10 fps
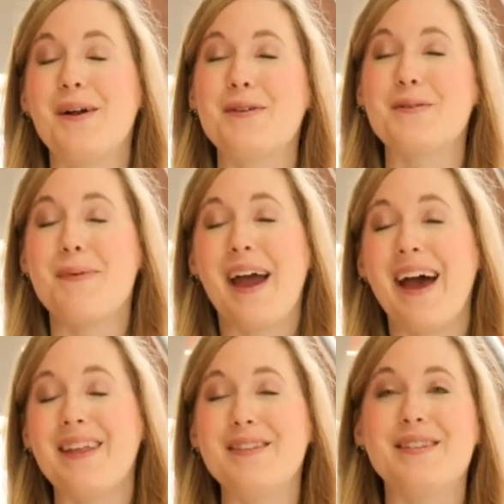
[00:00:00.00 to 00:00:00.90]
on your
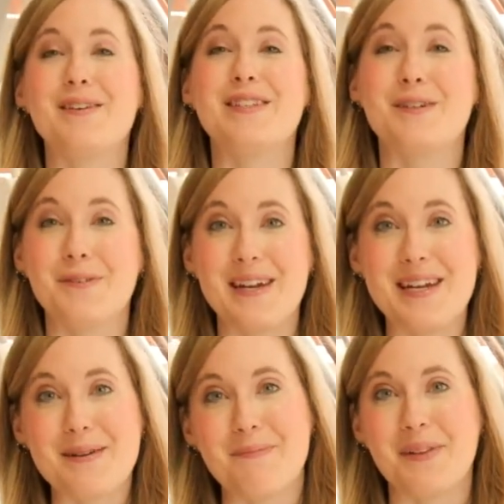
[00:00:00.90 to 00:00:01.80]
path to degree
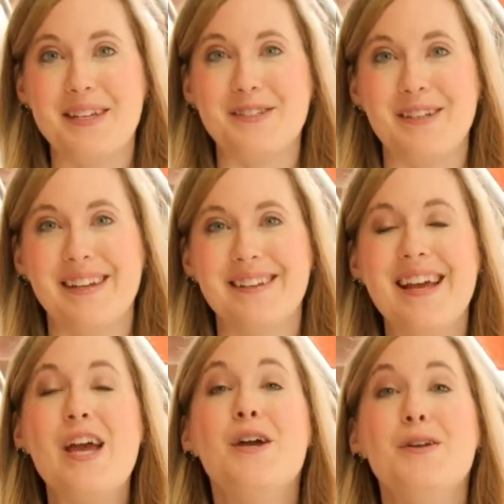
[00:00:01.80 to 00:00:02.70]
completion.
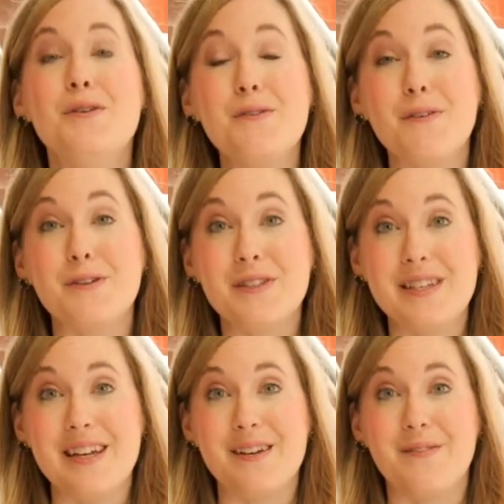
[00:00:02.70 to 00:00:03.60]

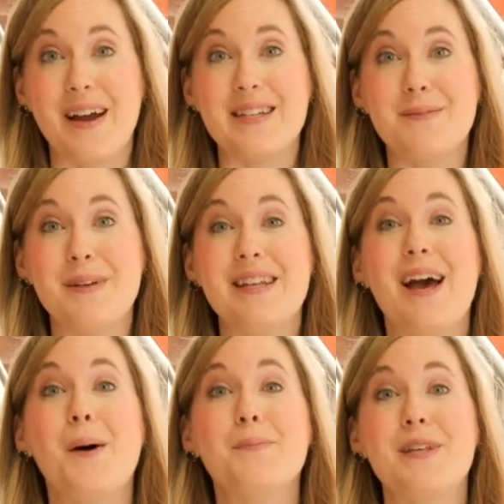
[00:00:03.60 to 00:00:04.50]
University Advisement
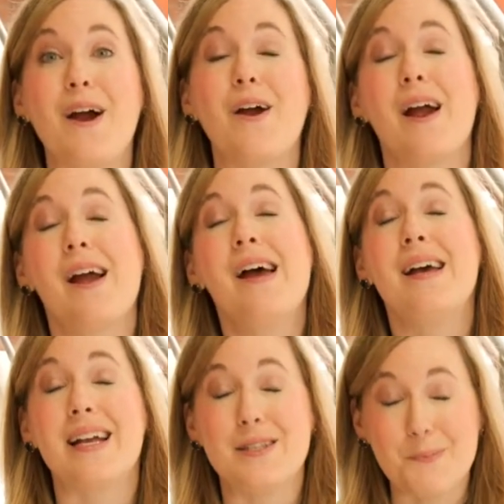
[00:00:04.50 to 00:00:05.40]
helps our
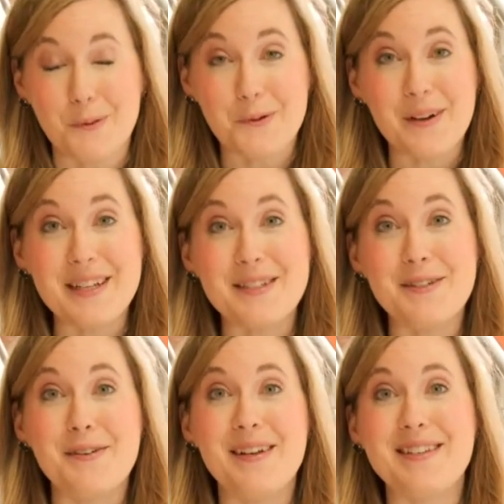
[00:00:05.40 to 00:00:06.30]
exploring
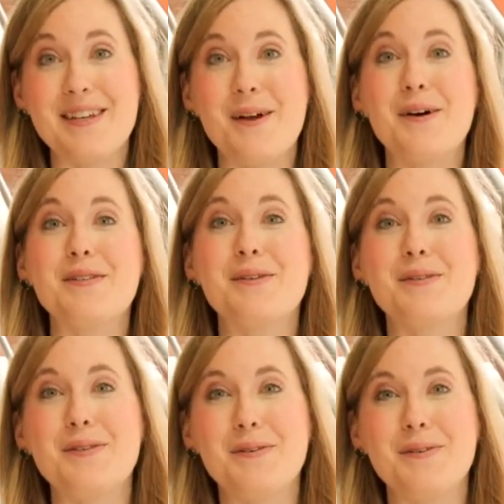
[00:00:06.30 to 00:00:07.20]
students and also
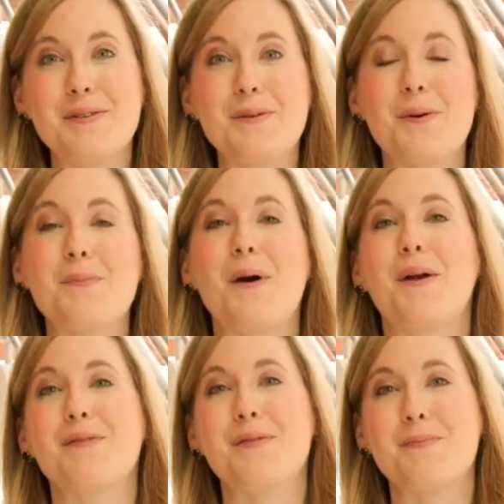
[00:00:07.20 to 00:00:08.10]
students who are
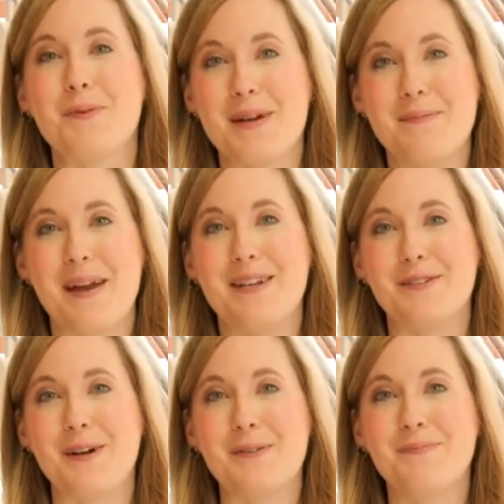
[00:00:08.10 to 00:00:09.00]
part of a
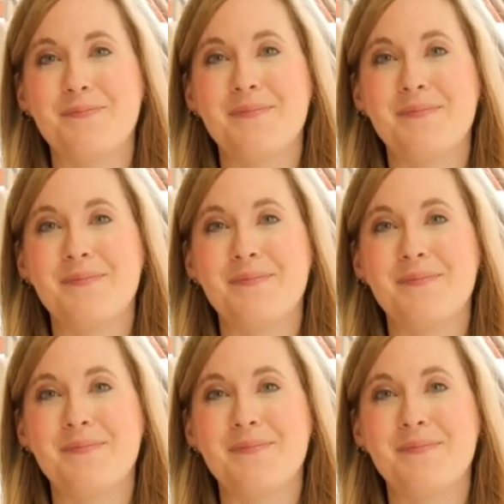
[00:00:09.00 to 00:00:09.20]
pre-major.